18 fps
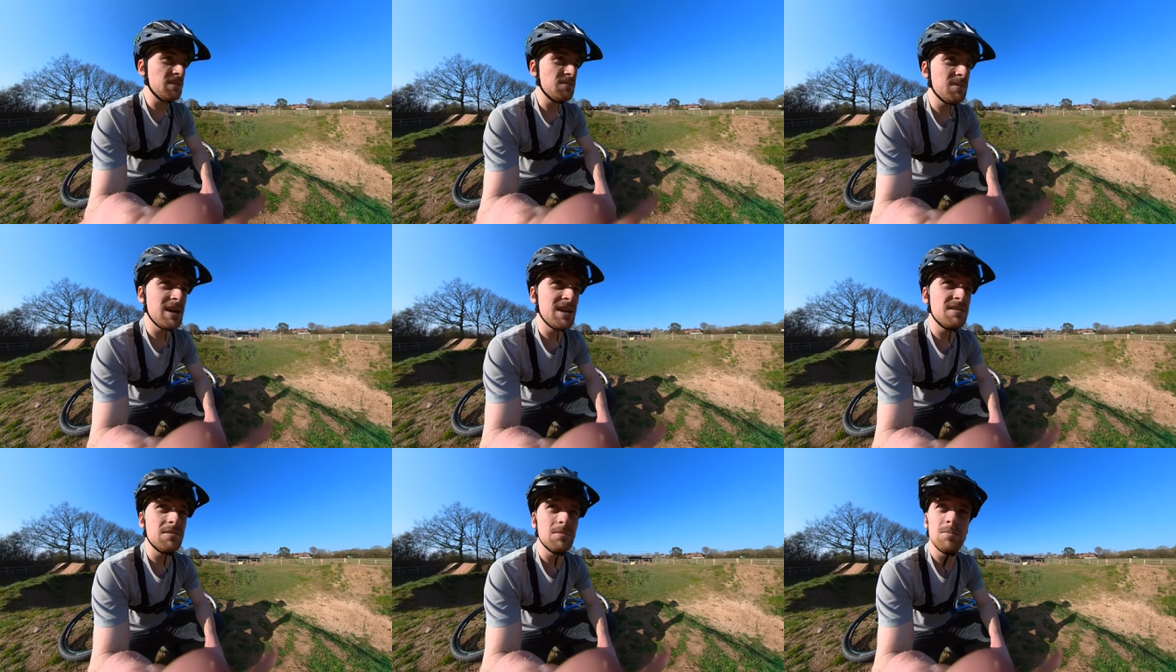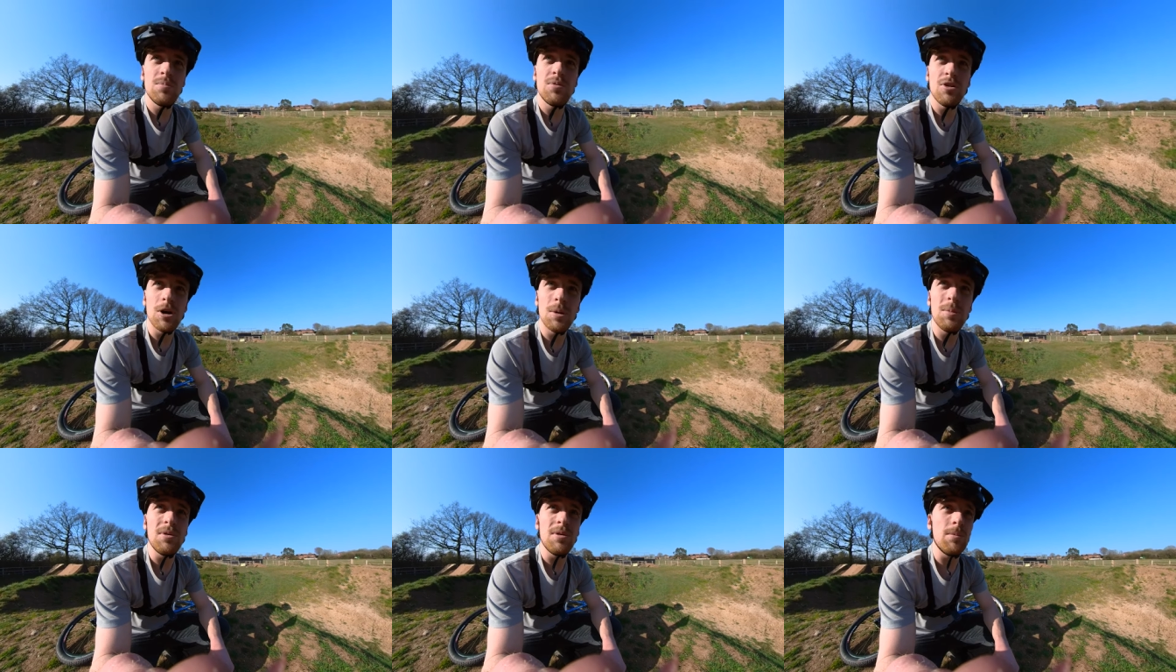They've made some
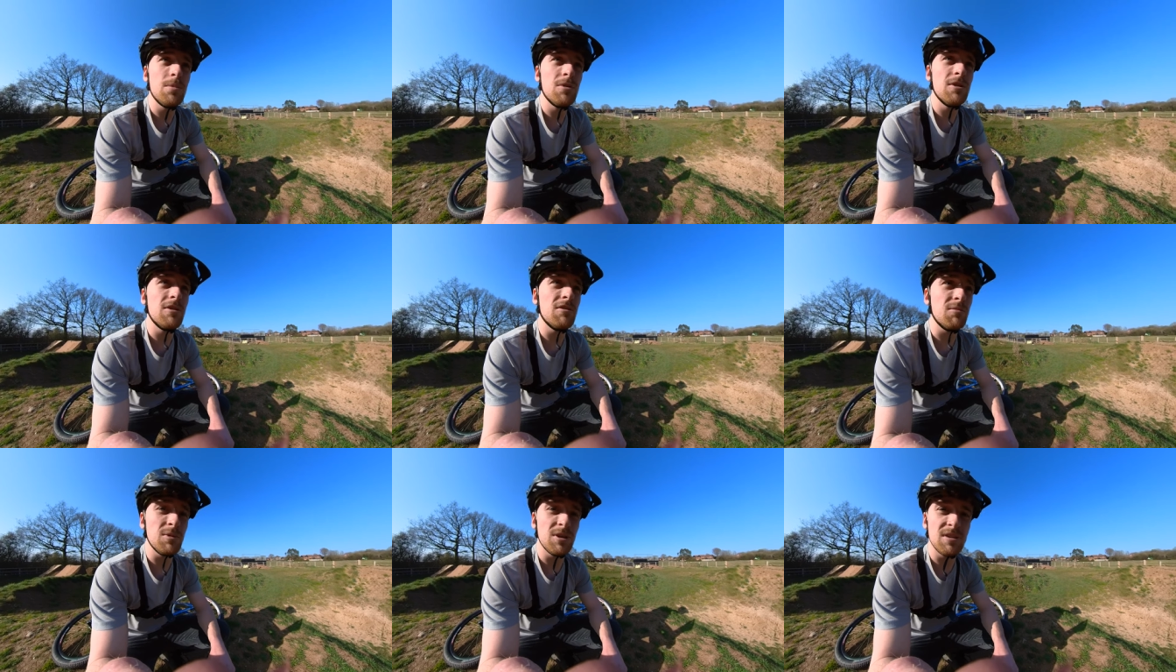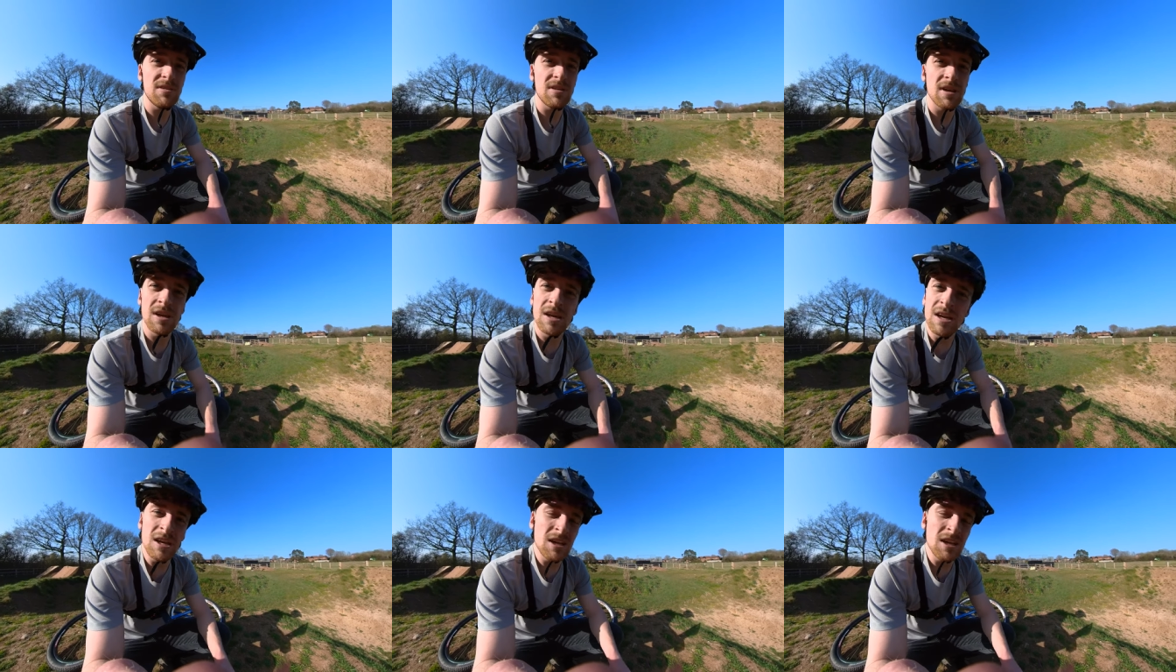proper improvements